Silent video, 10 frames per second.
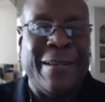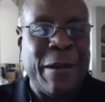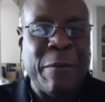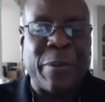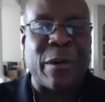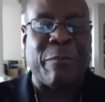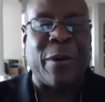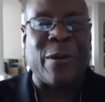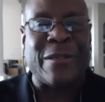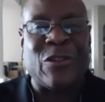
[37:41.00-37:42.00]
put a
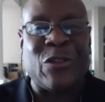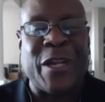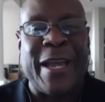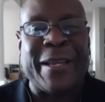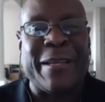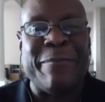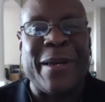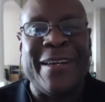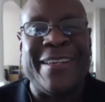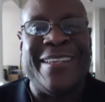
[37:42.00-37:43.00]
bonus check in
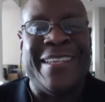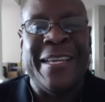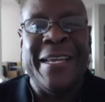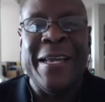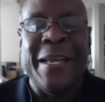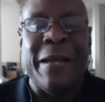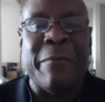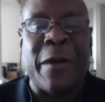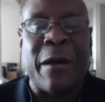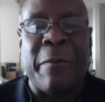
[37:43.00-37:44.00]

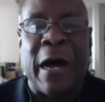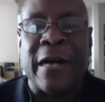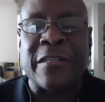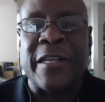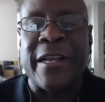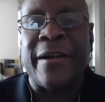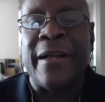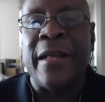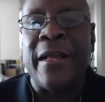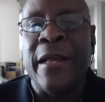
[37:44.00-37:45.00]
my box
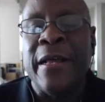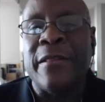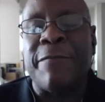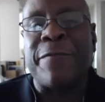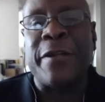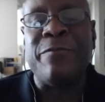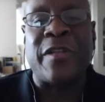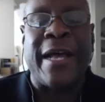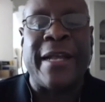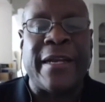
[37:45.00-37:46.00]
here. The flip
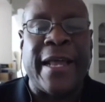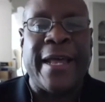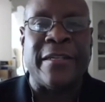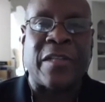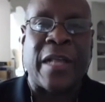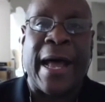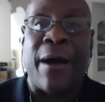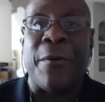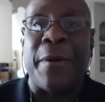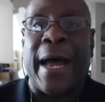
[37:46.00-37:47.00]
side of that is
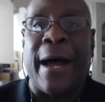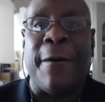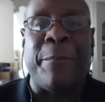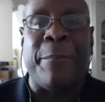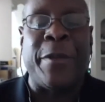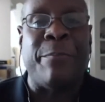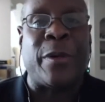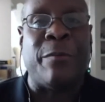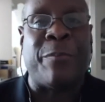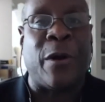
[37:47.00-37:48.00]
how people
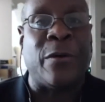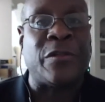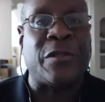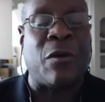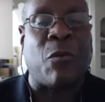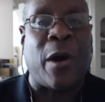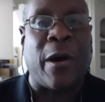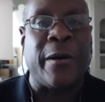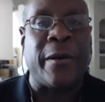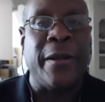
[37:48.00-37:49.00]
approach their work.
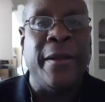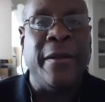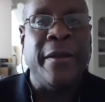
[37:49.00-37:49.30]
Mm-hmm. You